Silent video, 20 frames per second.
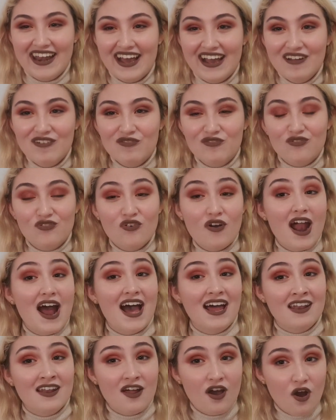and I
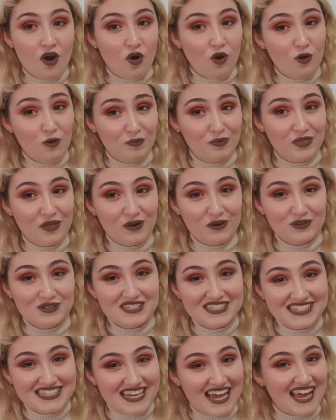ran up
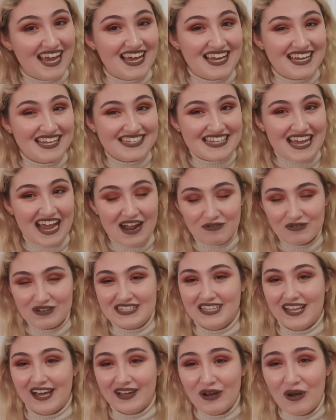those stairs. I
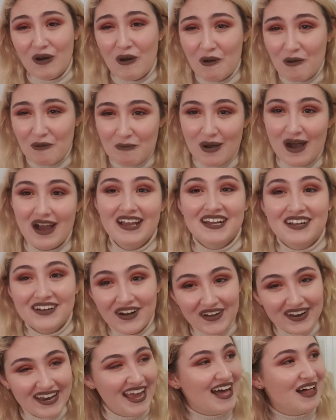was like, oh my
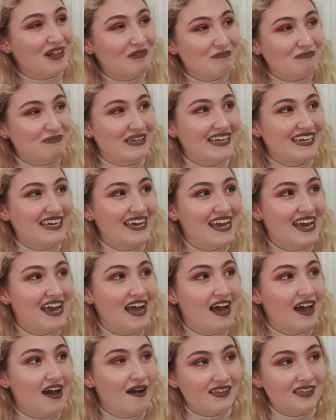God, help me.
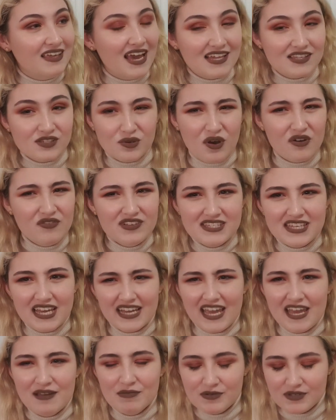Yeah, so obviously I
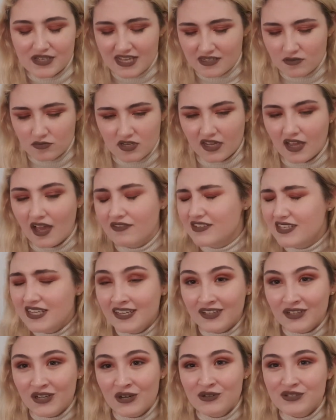came upstairs. I was like, I've
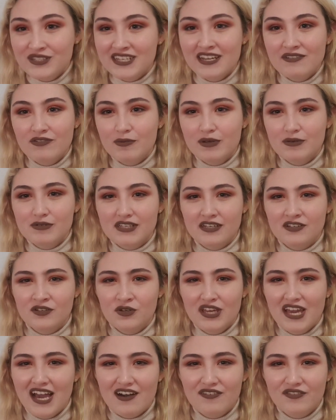seen a ghost. And everybody was like, no,
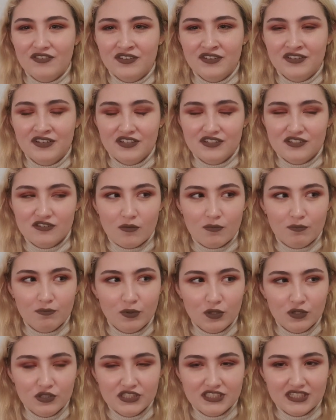you haven't. Stop
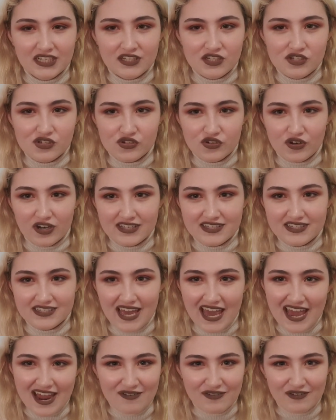bullshitting. You just try to
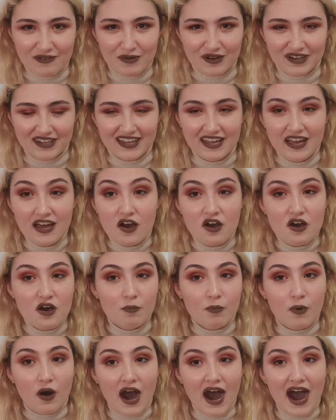scare everybody.
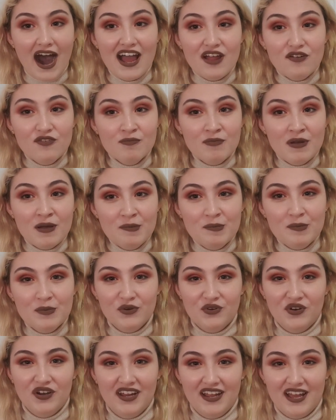But I
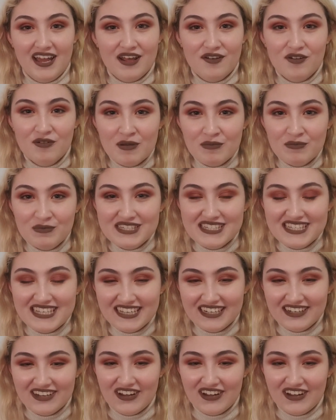remember it and I remember seeing